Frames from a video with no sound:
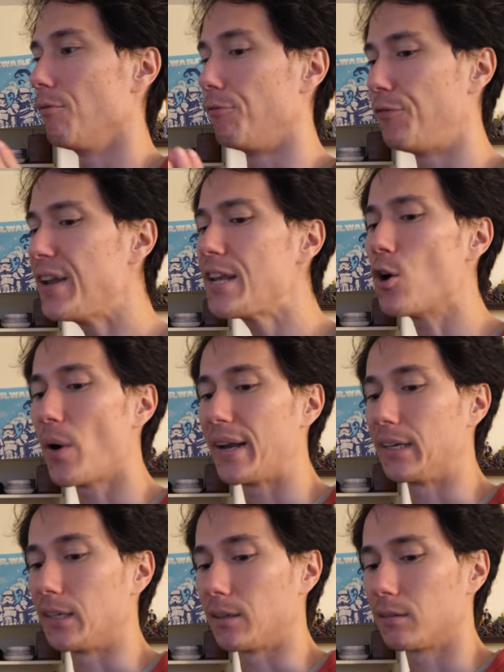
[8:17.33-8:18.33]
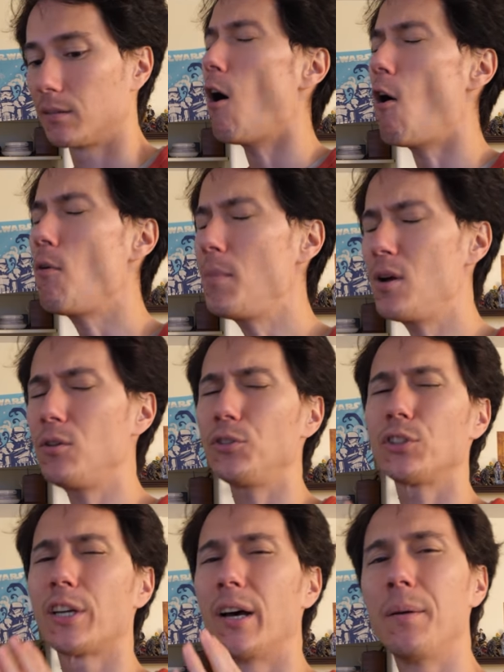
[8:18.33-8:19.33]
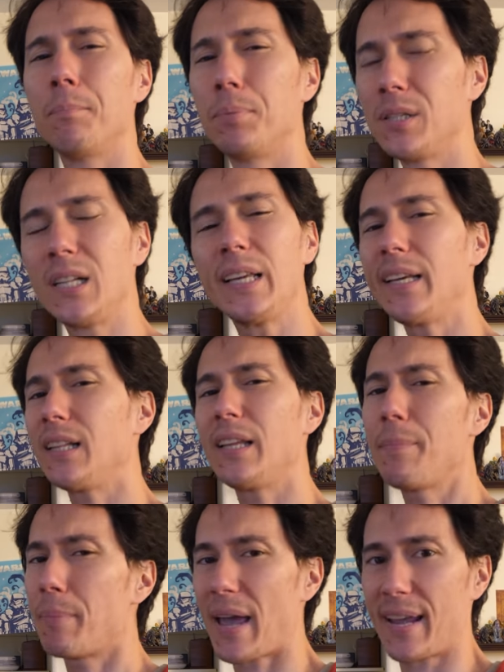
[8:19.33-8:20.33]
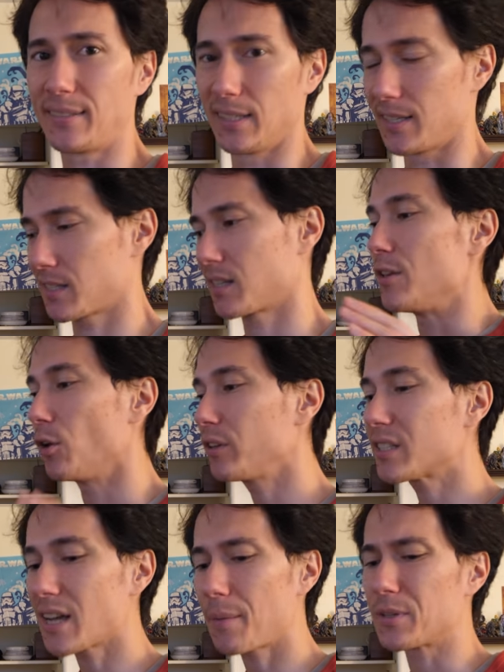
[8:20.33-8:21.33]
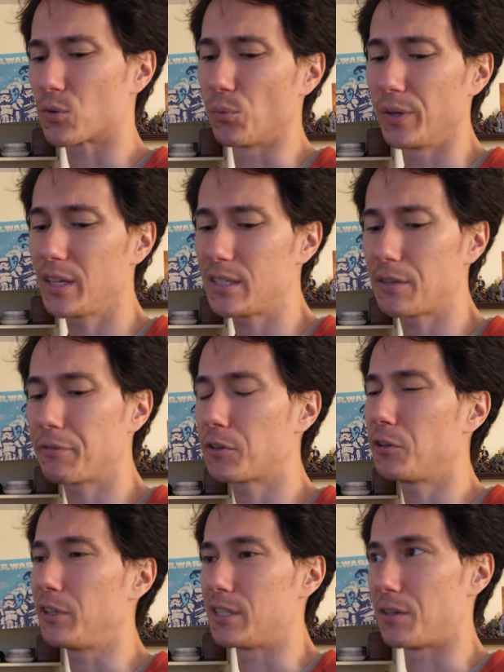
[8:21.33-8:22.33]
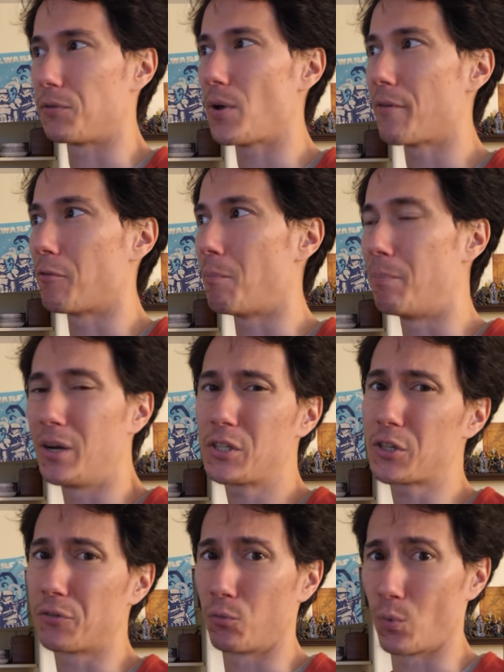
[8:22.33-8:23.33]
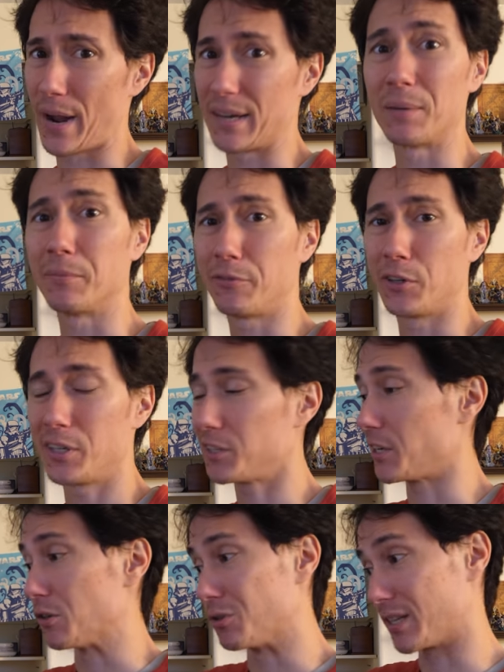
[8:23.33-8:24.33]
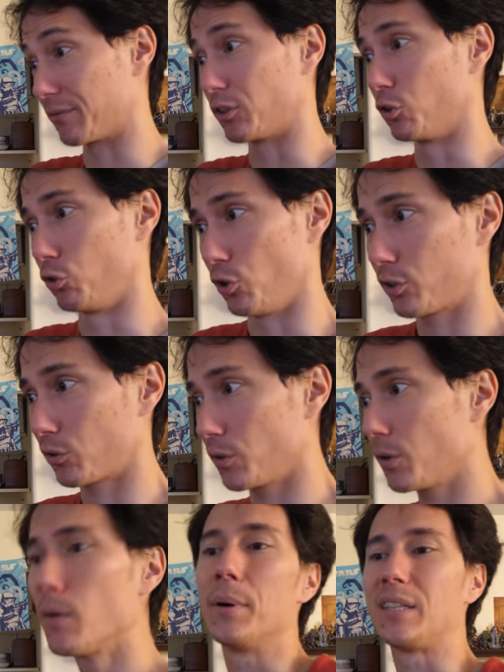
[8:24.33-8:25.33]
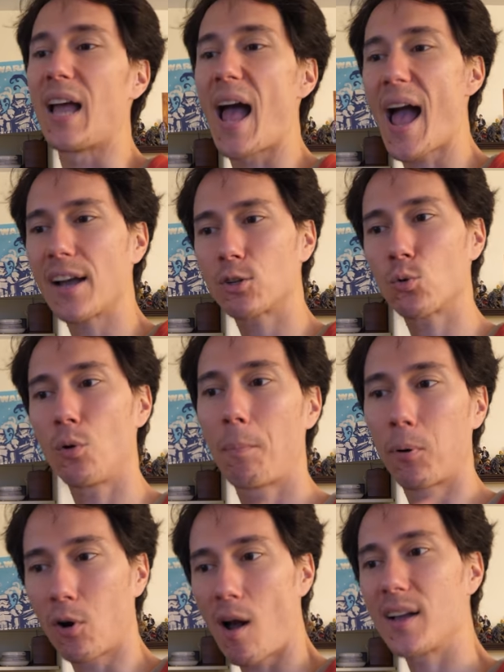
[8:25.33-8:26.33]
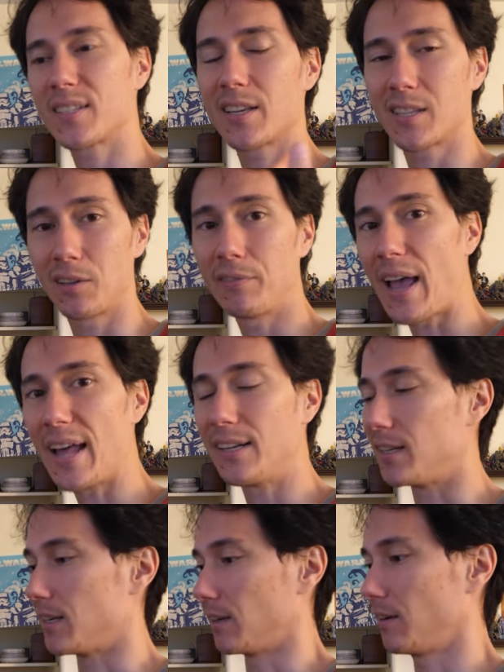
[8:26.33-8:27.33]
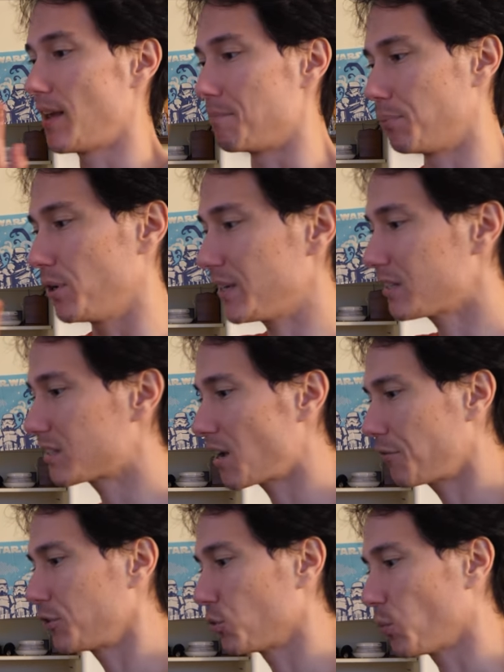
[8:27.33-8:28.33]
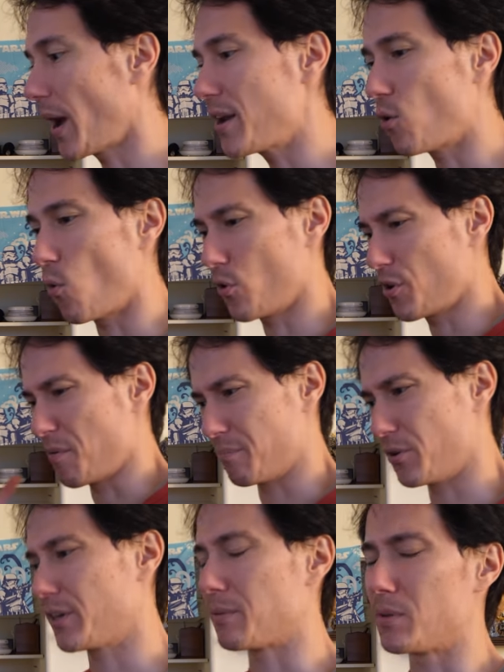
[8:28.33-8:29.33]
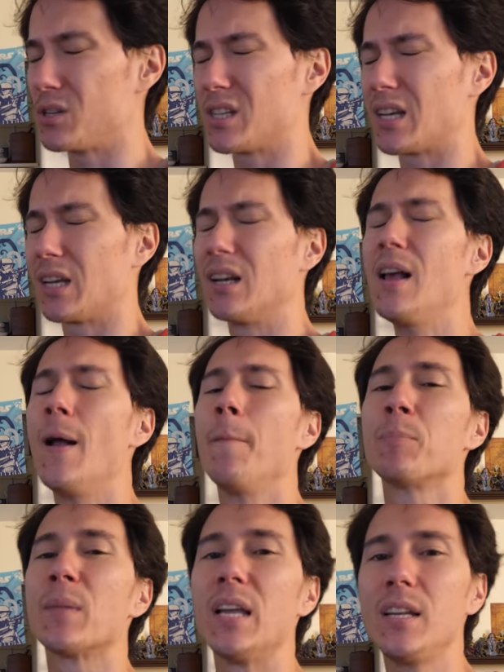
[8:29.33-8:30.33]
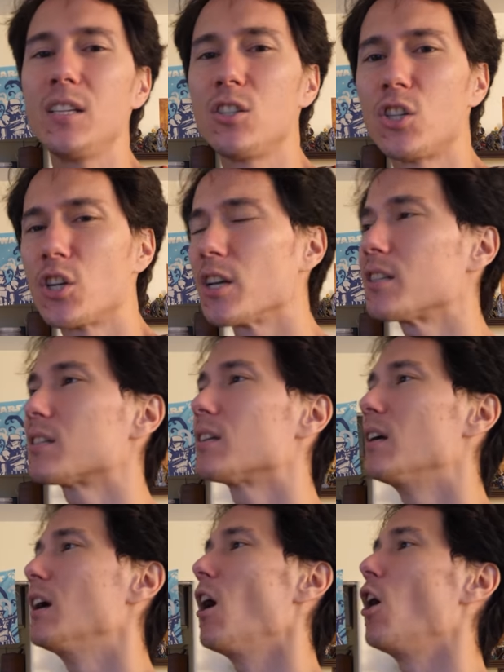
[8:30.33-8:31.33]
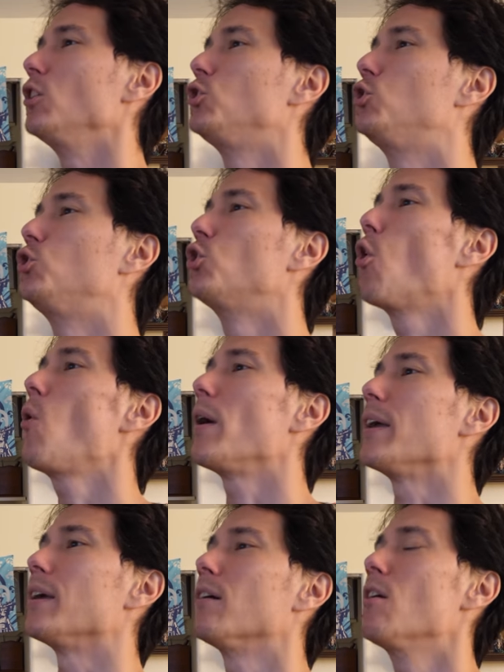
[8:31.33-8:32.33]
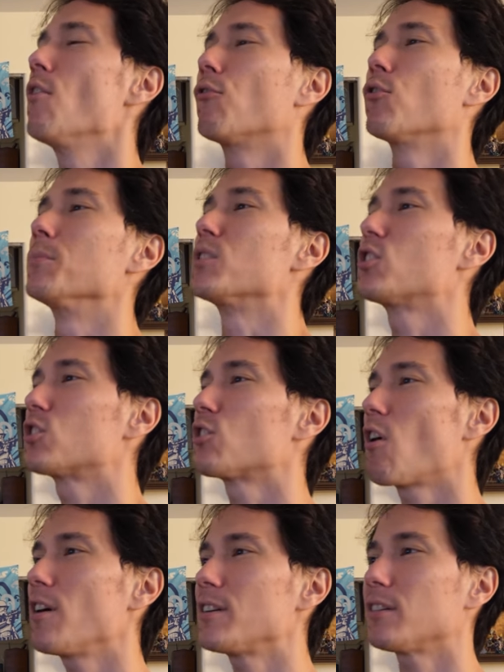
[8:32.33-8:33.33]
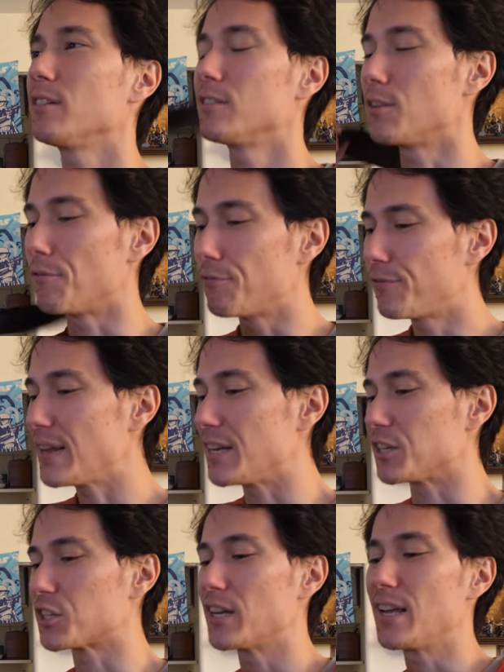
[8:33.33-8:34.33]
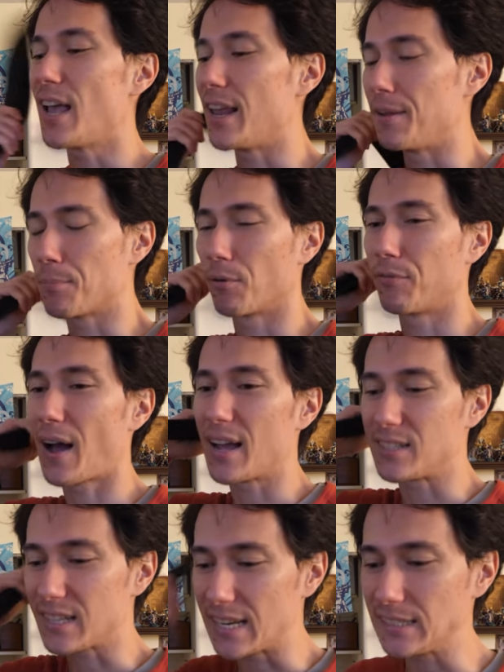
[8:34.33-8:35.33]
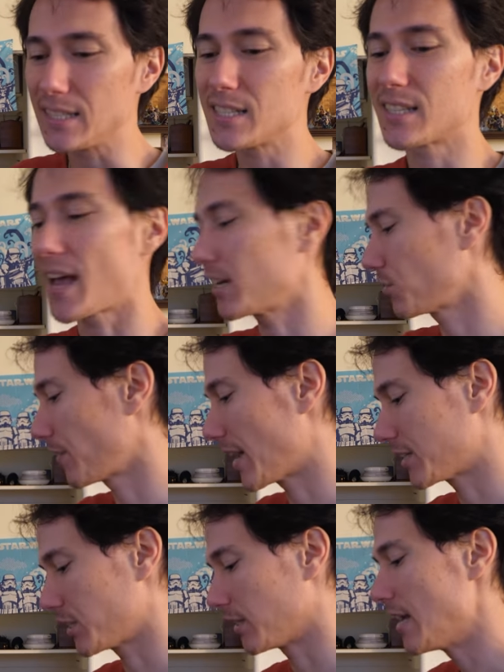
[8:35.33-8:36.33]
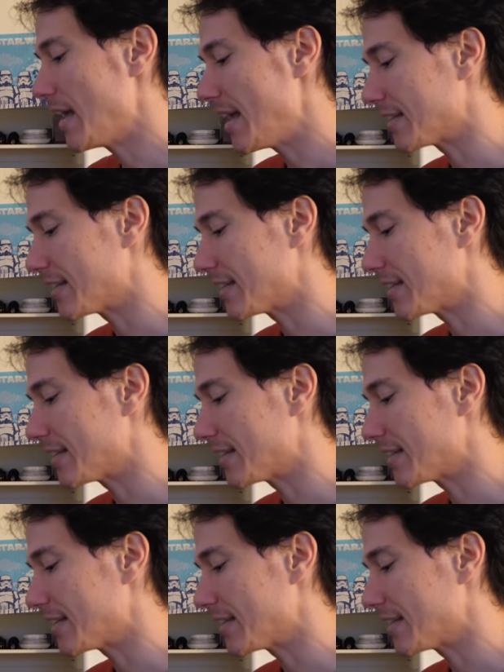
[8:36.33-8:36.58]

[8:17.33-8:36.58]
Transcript: Video editing, almost completely painless. The only time it's really difficult is if you have a bunch of random footage that you just have to look through, but the actual process of editing and putting stuff in the right order and putting music in, it is just a joy from start to finish, and it provides endless satisfaction.